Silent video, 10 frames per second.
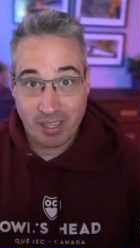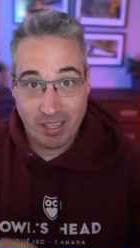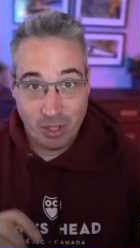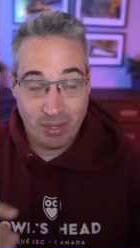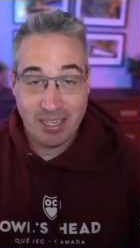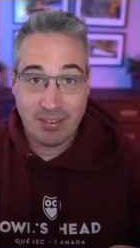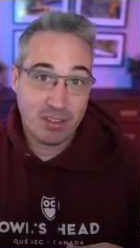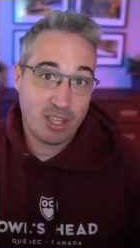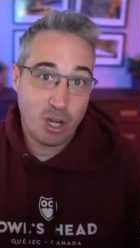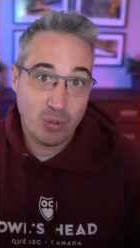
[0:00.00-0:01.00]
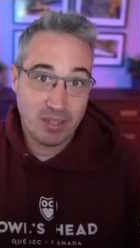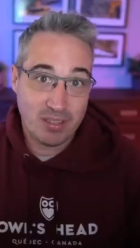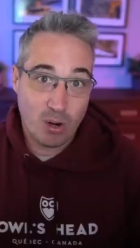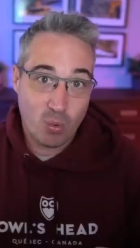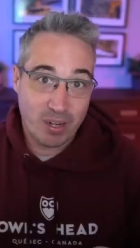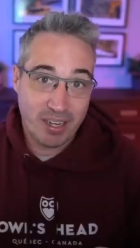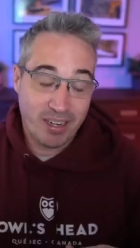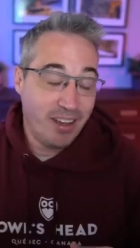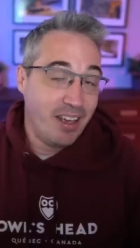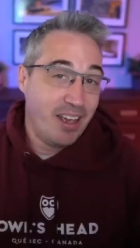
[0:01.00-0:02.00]
working, you can give it the code that's not
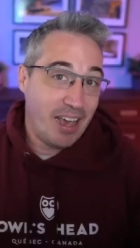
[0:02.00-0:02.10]
working